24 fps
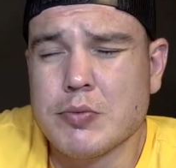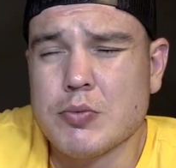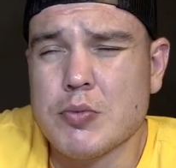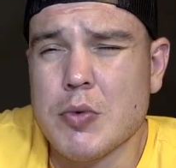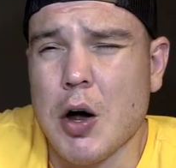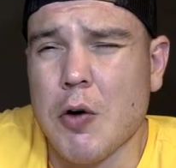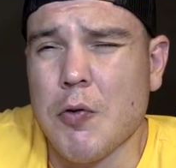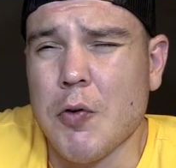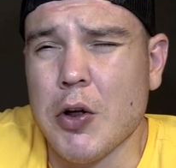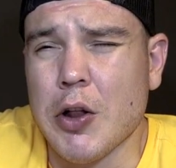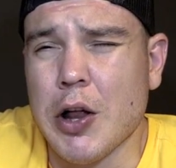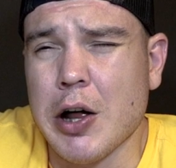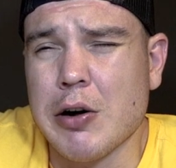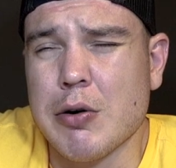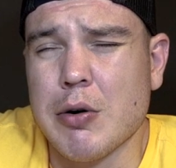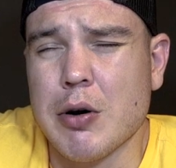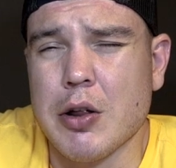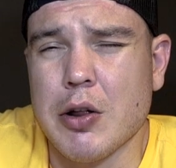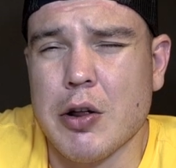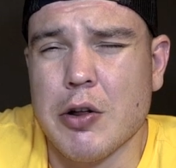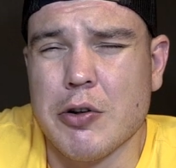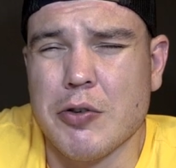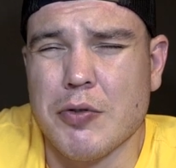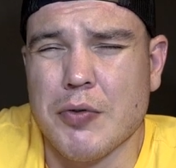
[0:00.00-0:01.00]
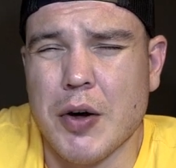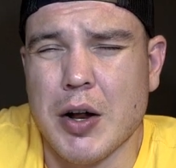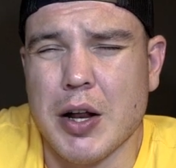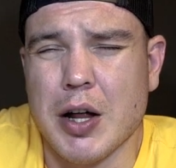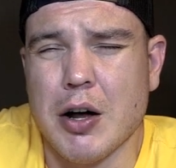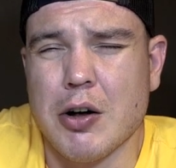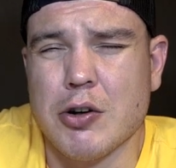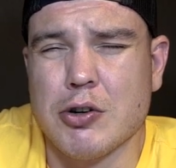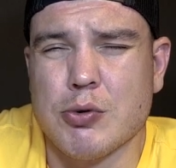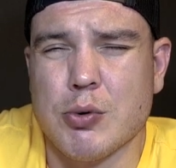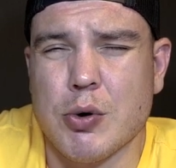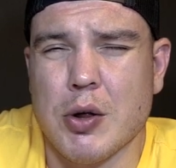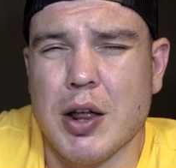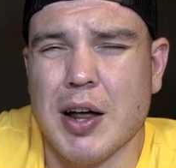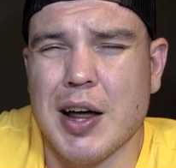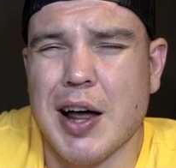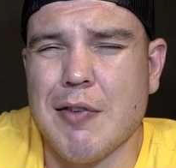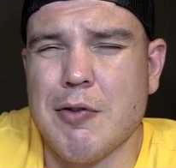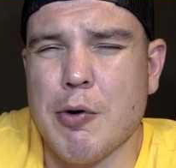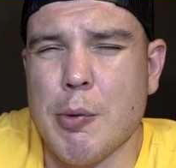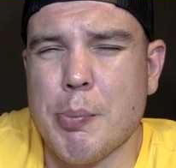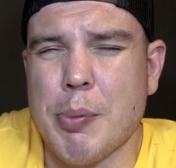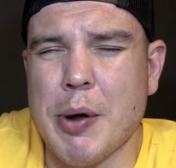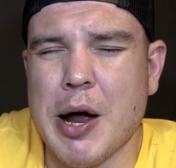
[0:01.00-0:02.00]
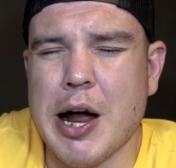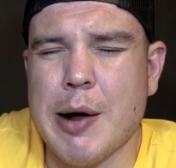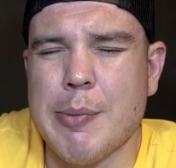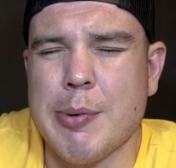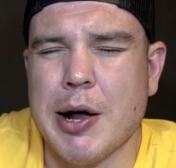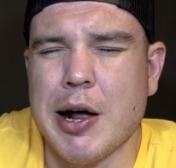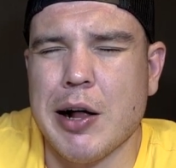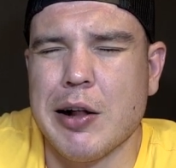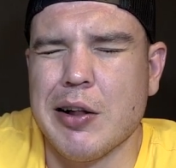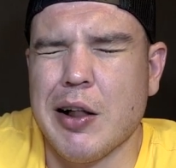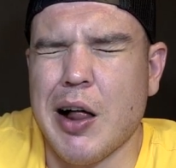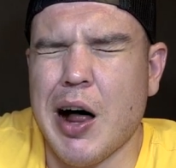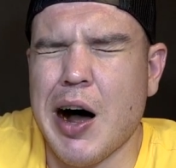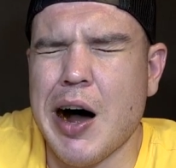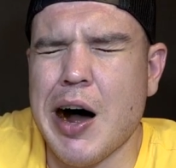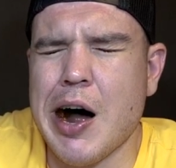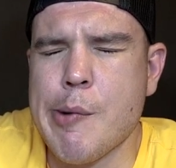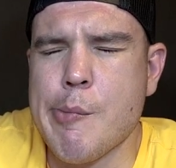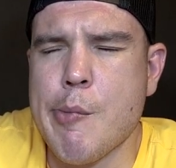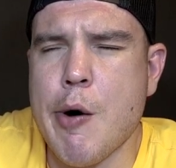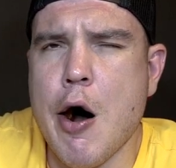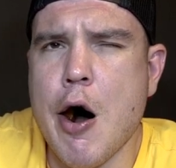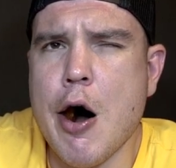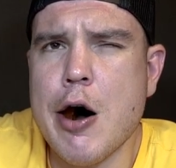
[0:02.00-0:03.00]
I feel like one of those videos where they give a baby a lime.